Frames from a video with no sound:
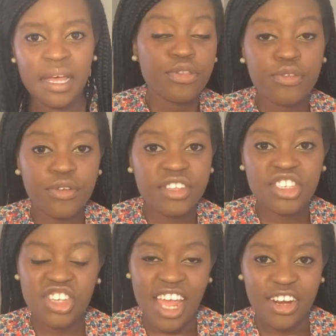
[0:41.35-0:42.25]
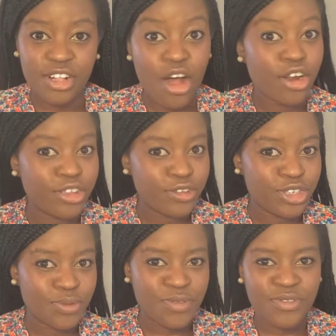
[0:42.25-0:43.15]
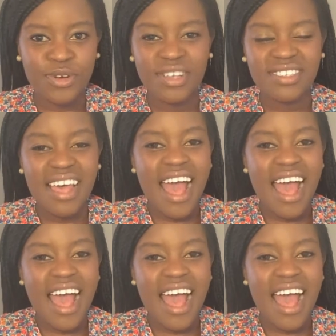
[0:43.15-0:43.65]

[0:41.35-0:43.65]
Through this channel on YouTube, of course,